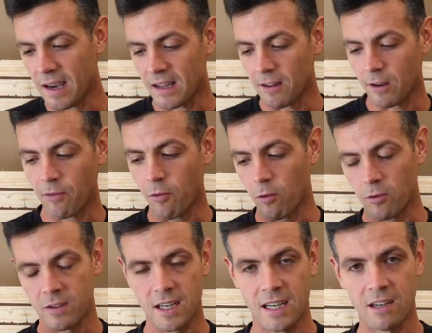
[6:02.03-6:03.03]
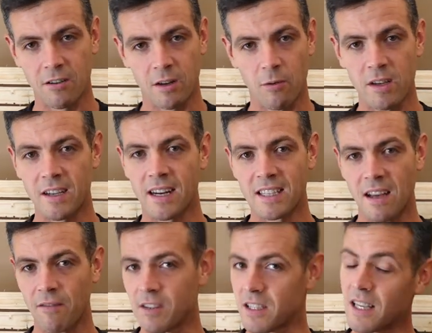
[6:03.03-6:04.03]
I look forward to hearing what you guys
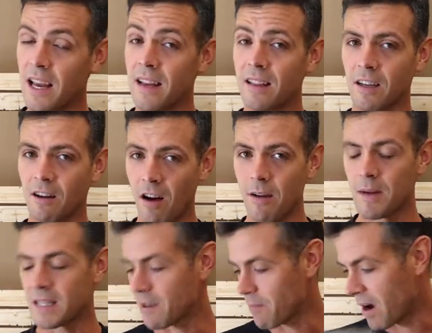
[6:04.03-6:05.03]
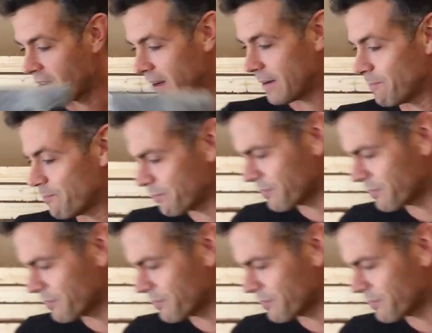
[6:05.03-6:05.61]
have to say in the comments about it.